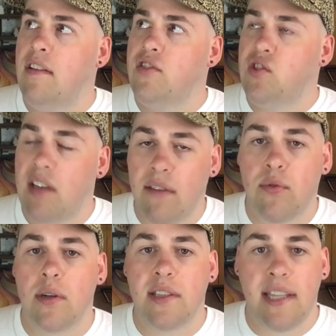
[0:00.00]

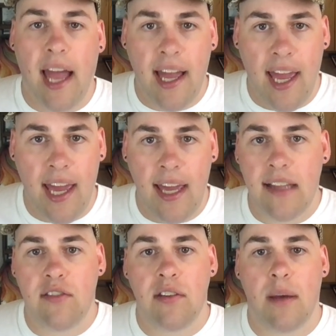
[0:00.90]
several
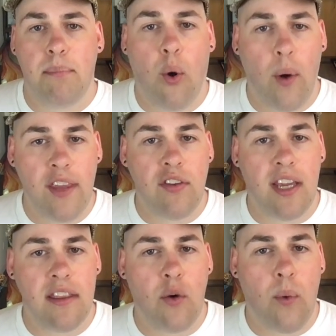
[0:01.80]
decades
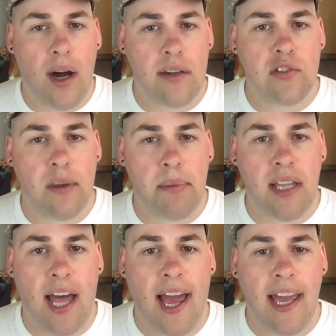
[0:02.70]
poisoning the water
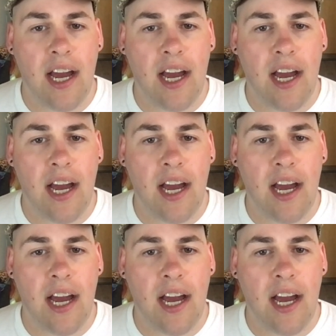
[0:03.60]
supply